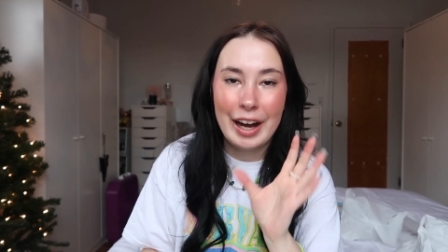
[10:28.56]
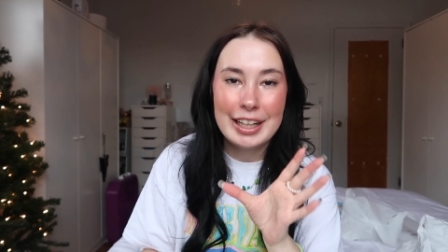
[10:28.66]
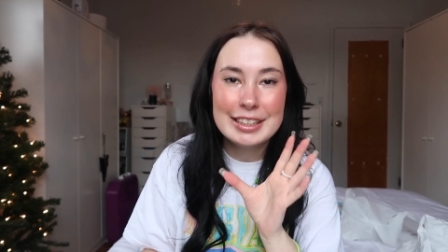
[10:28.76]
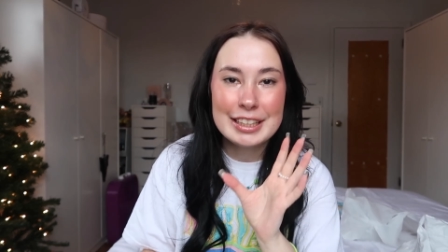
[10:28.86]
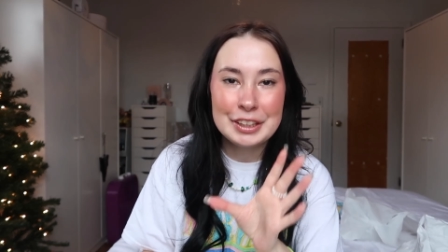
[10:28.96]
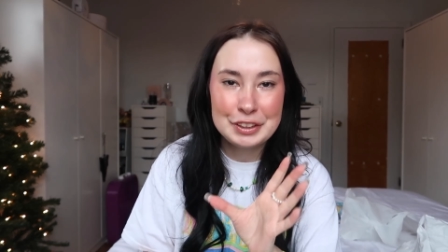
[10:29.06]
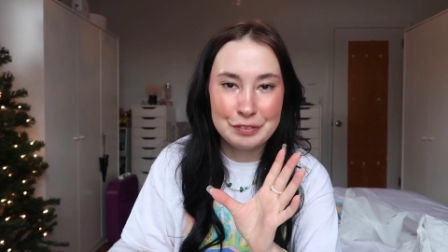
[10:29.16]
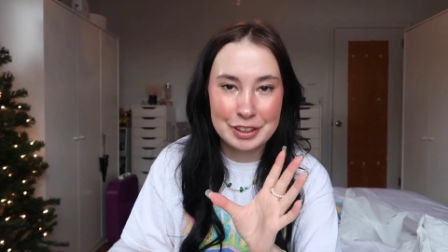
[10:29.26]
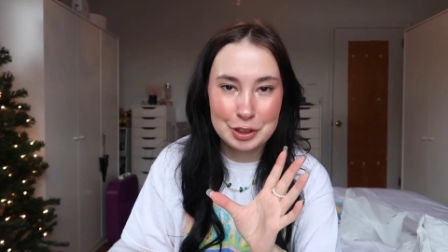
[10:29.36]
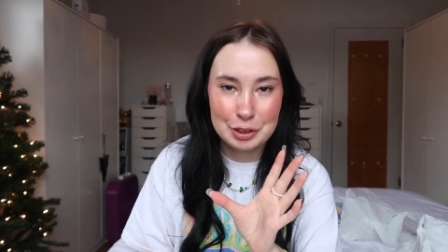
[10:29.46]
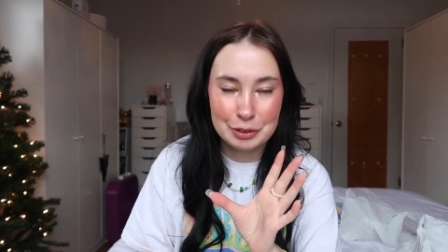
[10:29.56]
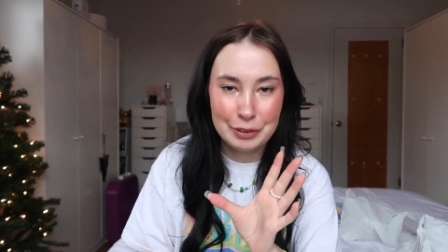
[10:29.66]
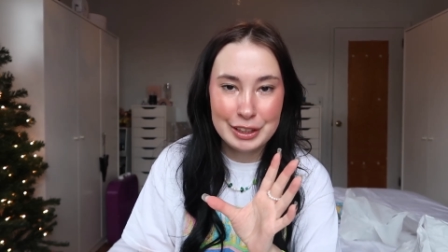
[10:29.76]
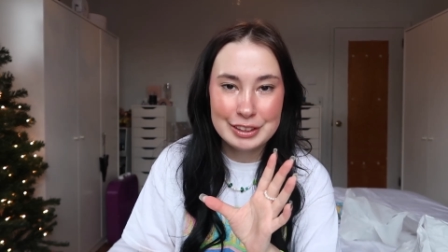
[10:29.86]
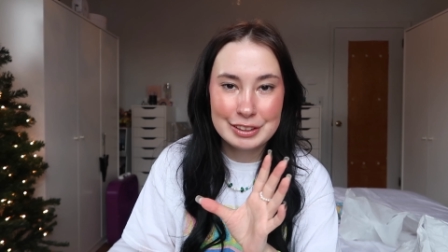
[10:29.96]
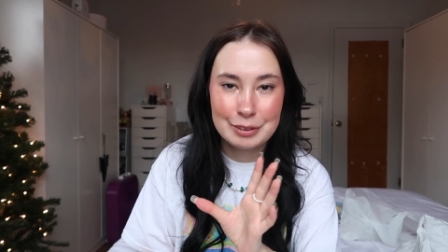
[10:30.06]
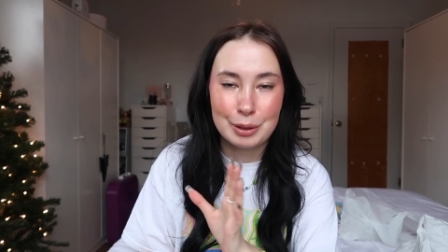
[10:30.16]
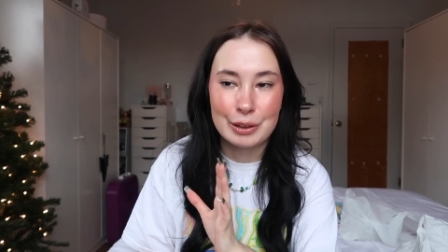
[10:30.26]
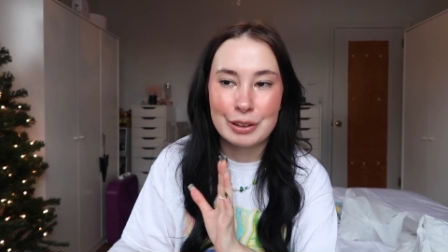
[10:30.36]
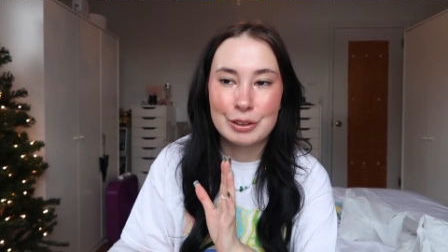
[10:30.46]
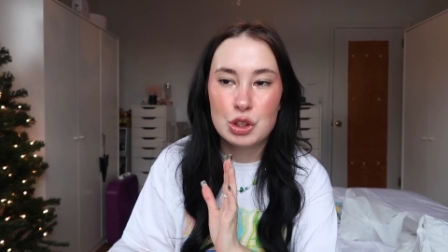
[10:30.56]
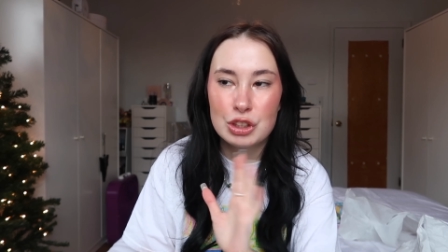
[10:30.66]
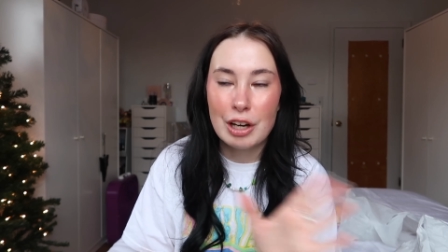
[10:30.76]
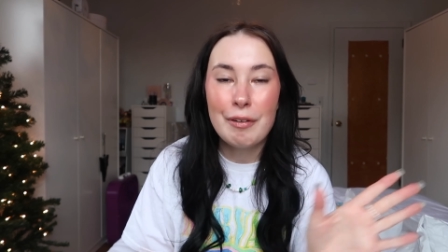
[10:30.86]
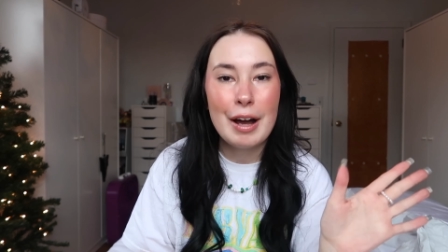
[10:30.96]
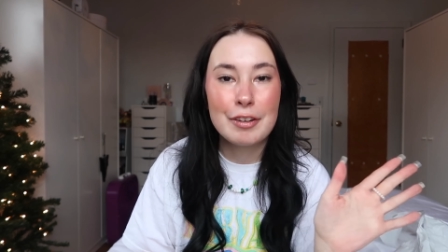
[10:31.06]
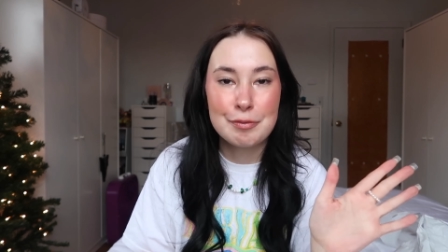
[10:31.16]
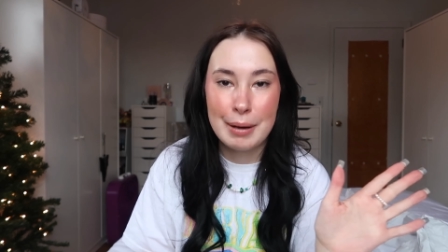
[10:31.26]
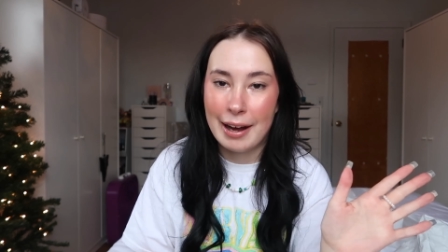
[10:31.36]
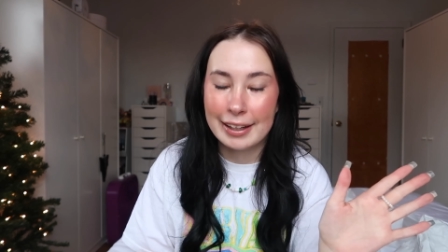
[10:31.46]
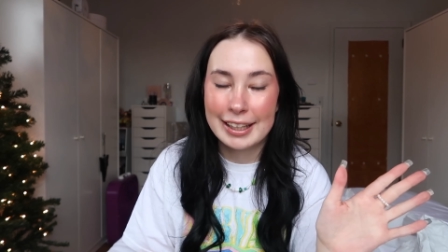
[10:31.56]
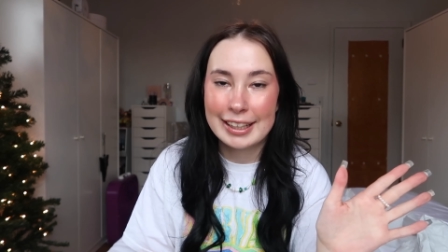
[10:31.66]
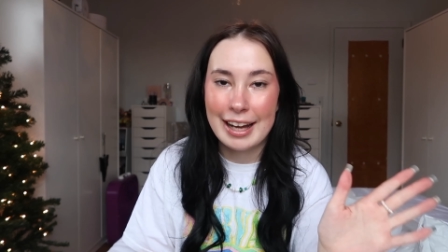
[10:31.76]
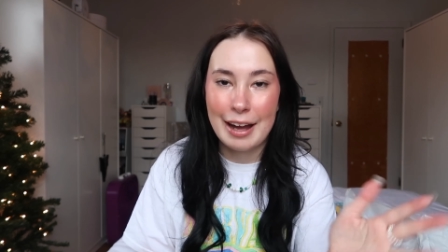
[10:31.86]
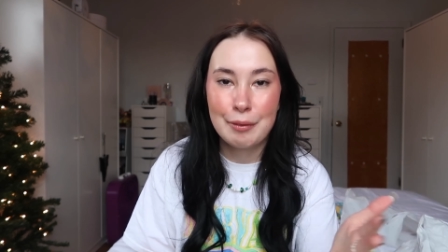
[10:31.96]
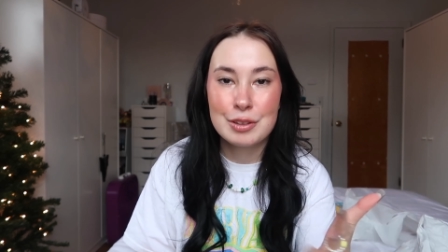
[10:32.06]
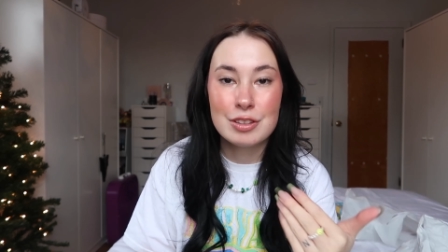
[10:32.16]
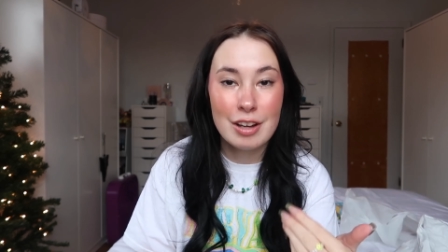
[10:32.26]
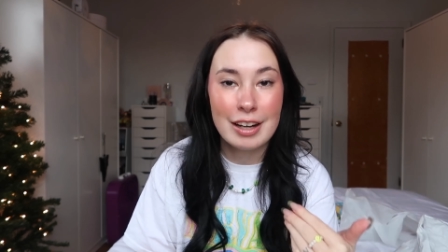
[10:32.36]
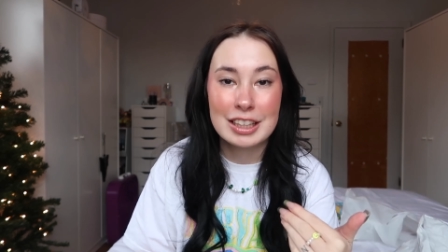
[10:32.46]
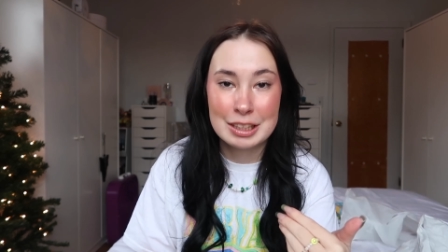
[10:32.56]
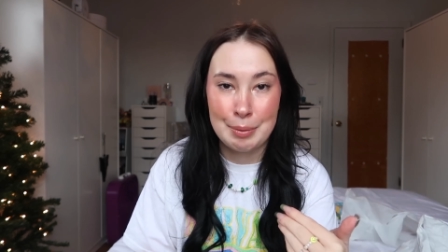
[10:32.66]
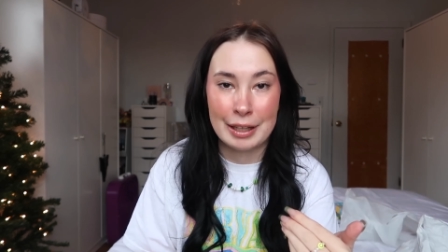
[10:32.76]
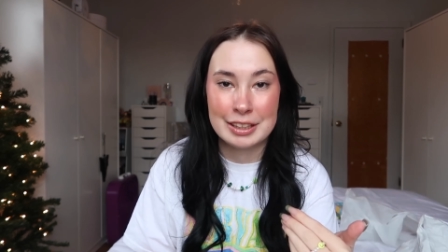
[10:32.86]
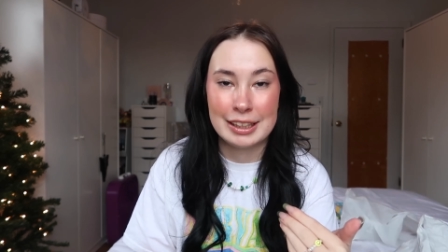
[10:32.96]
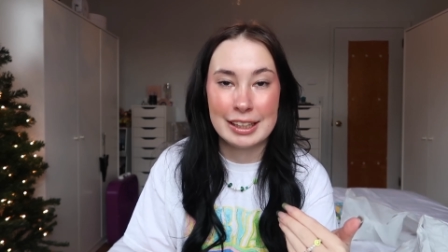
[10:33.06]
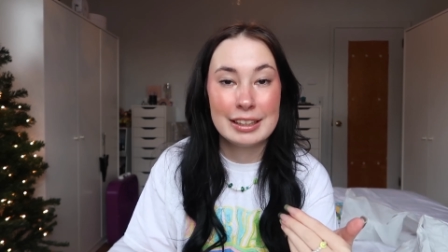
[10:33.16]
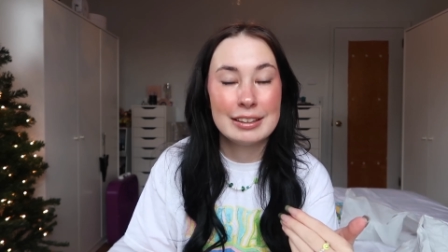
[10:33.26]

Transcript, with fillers: Icing's fidget toys were so out of pocket, I was not expecting it.